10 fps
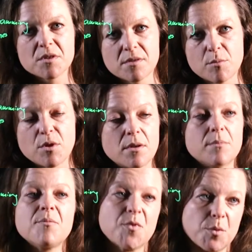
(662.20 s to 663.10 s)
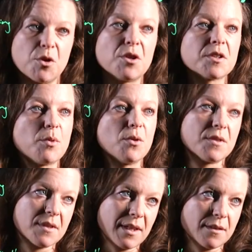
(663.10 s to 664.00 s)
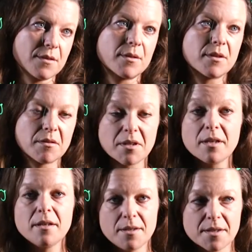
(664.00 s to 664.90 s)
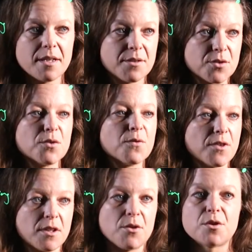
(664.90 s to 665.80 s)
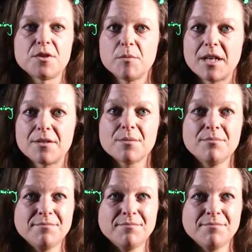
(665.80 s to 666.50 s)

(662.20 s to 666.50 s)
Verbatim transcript: is in a bar, the bar explodes. That's clearly a case of failure on demand.